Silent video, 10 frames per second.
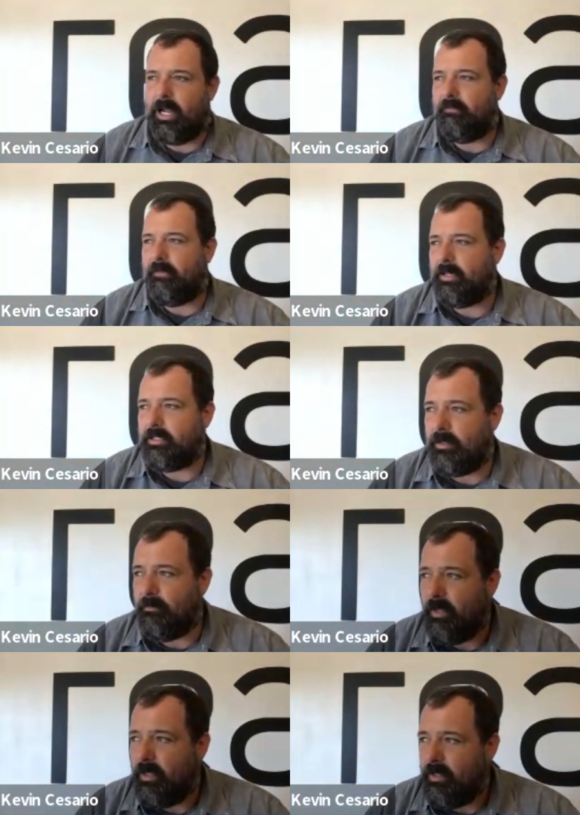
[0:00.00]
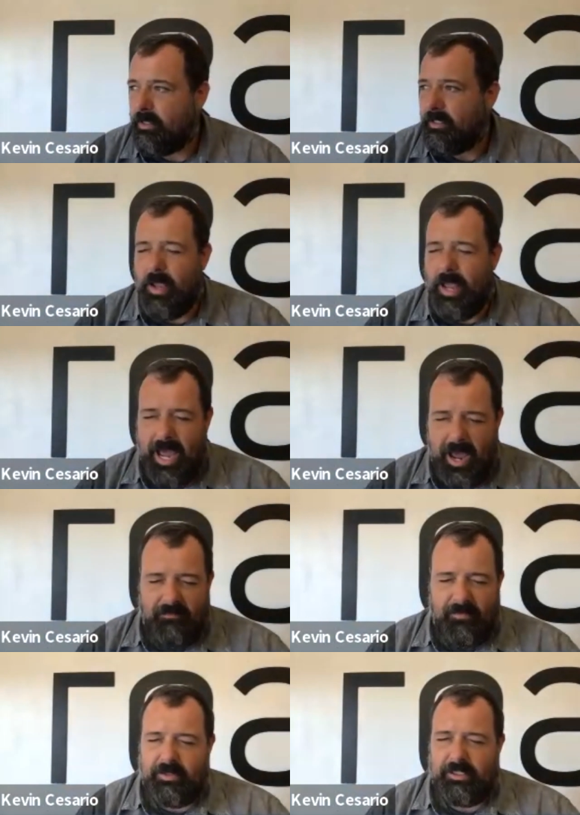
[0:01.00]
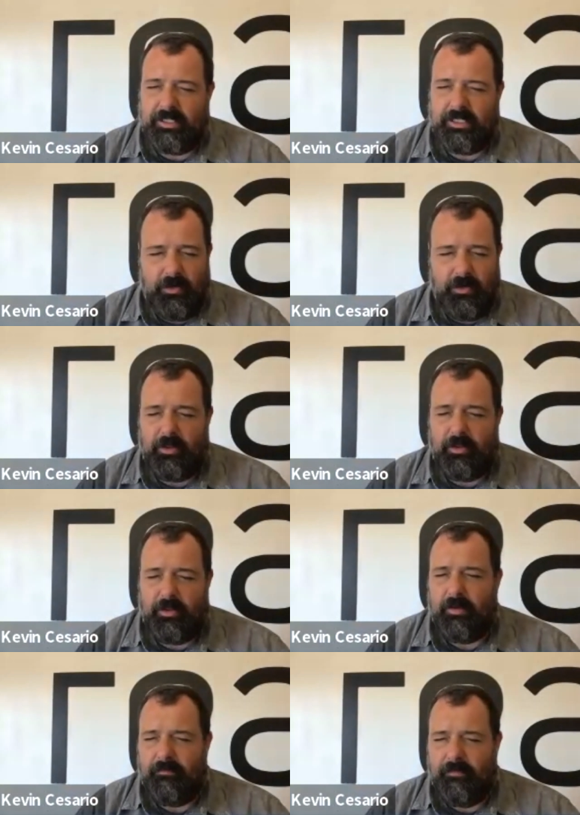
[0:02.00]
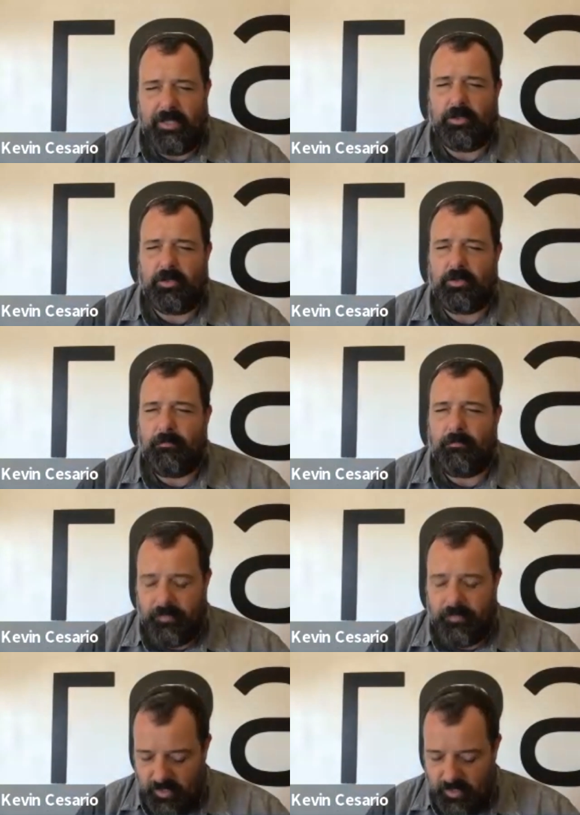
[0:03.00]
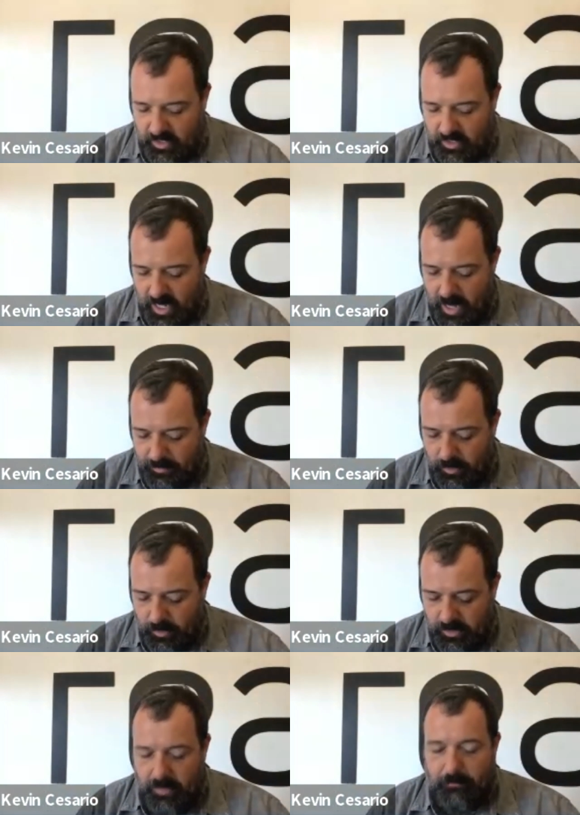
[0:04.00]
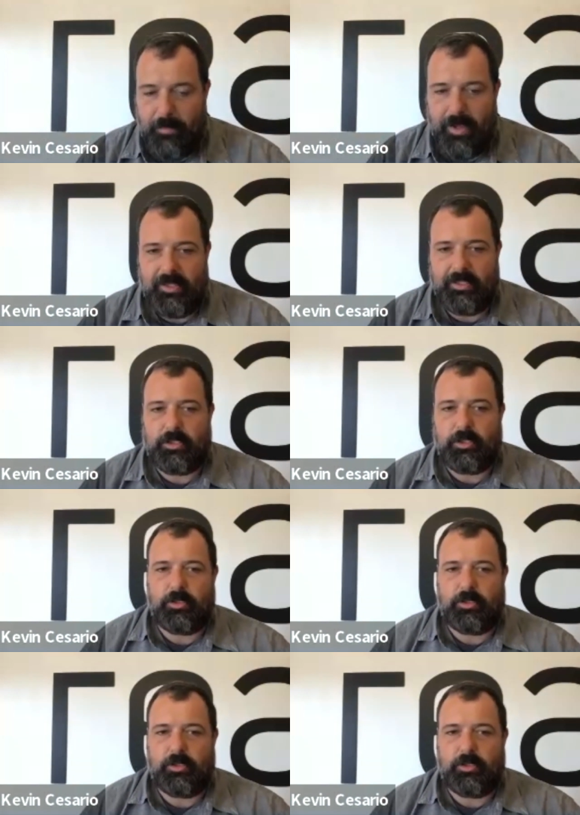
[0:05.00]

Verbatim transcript: I've had some avid serial investors that get absolutely stumped by this.